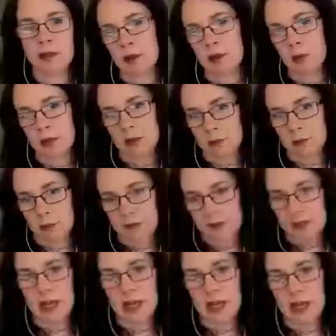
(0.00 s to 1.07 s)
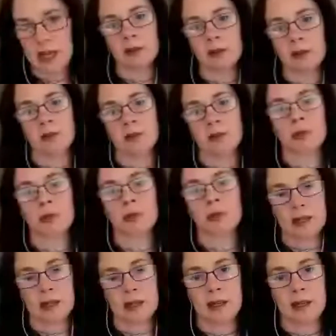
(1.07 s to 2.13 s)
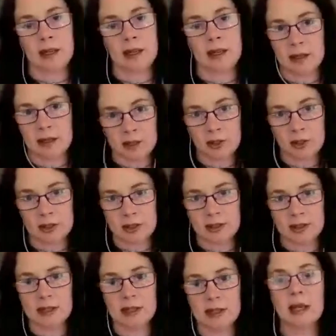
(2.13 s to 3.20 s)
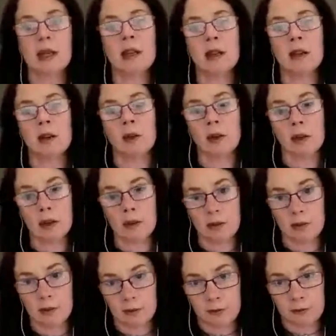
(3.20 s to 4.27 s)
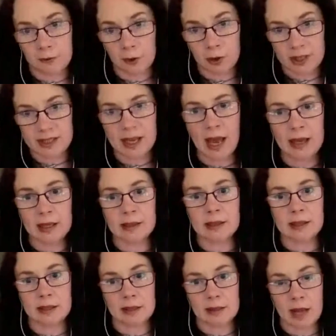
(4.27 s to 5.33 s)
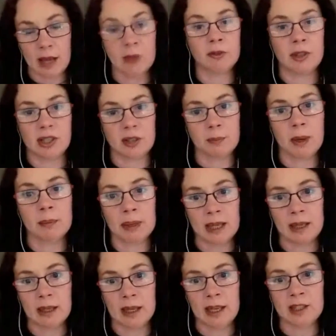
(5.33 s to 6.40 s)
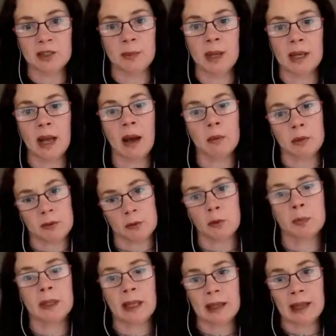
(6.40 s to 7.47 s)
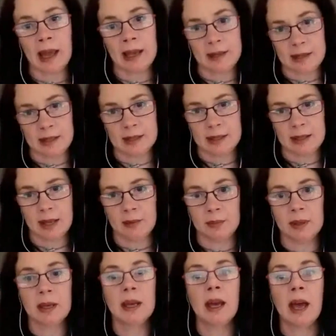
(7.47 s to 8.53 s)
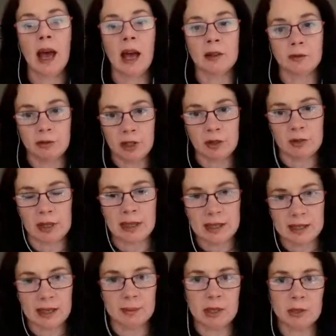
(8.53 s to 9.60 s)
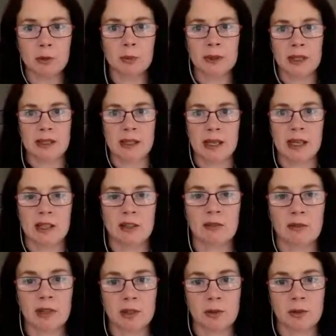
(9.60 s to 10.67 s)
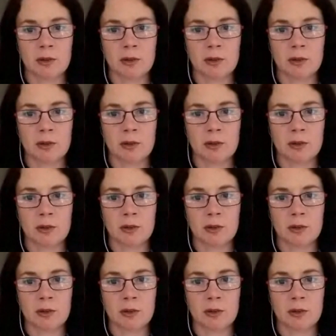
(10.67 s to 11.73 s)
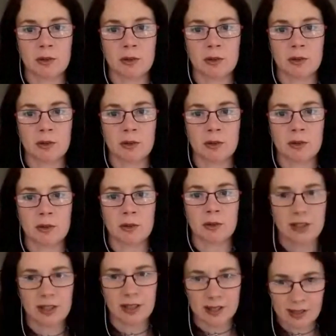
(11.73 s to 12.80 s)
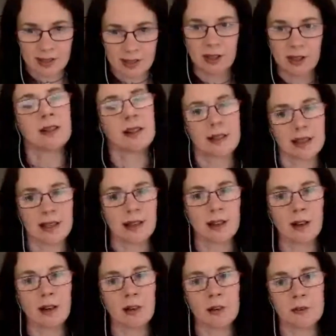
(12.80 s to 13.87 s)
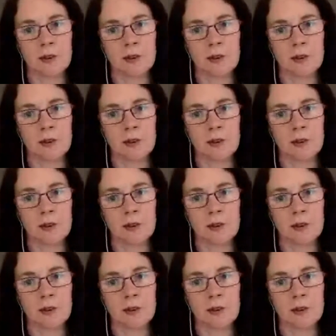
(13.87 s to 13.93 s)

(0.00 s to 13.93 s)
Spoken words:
and we've taken the resources created by the students for science outreach and public engagement, and we've openly licensed them and re-released them as open educational resources. So we've got a nice kind of virtuous circle there of